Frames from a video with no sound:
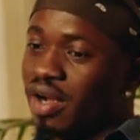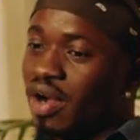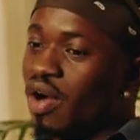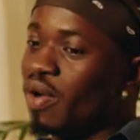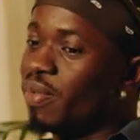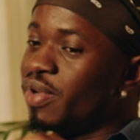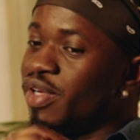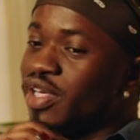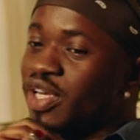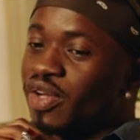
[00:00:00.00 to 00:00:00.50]

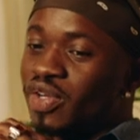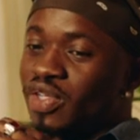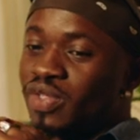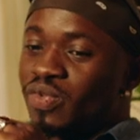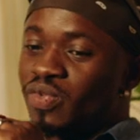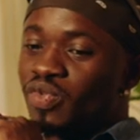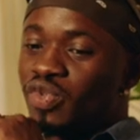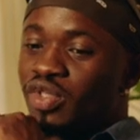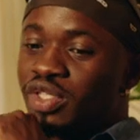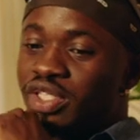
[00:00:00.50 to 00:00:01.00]
almost there.
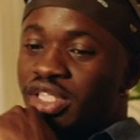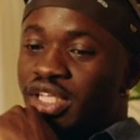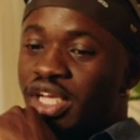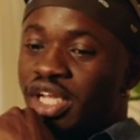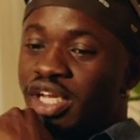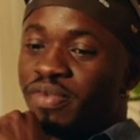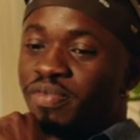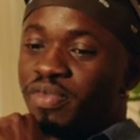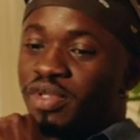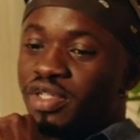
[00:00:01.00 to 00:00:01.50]

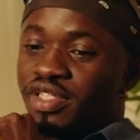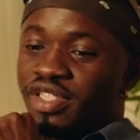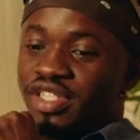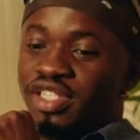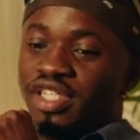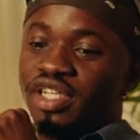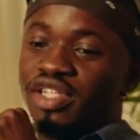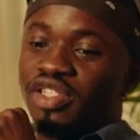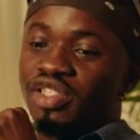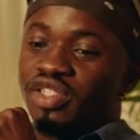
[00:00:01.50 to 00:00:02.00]
Telling me to
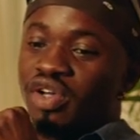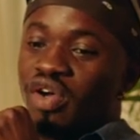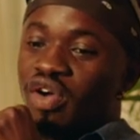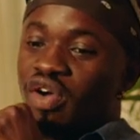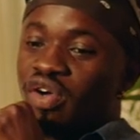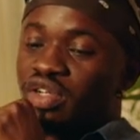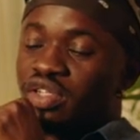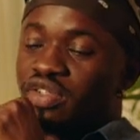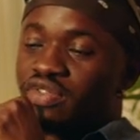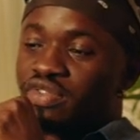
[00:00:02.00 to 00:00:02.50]
sing
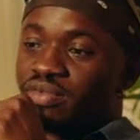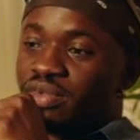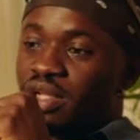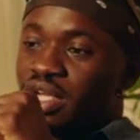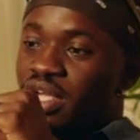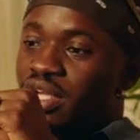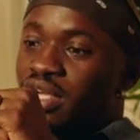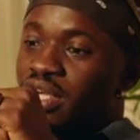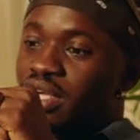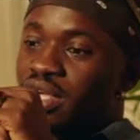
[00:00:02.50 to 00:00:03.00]
songs from
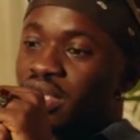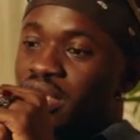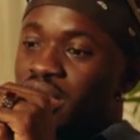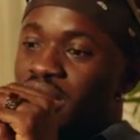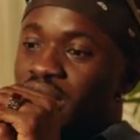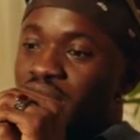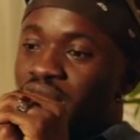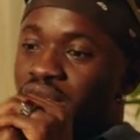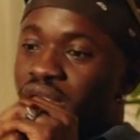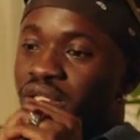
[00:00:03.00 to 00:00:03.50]
like
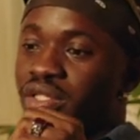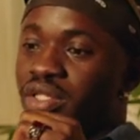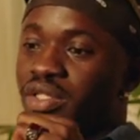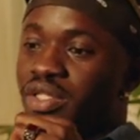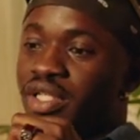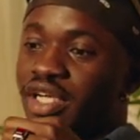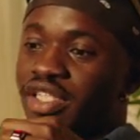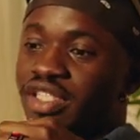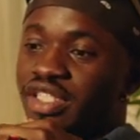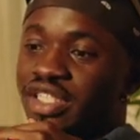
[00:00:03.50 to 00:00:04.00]

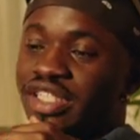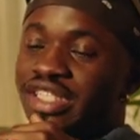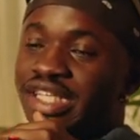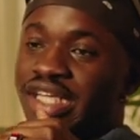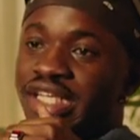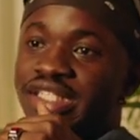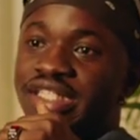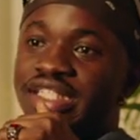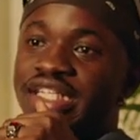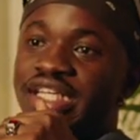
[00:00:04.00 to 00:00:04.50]

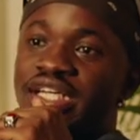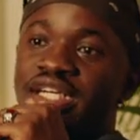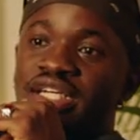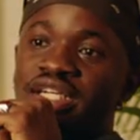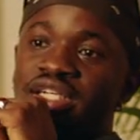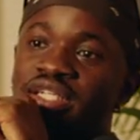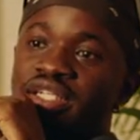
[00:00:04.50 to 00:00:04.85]
2016.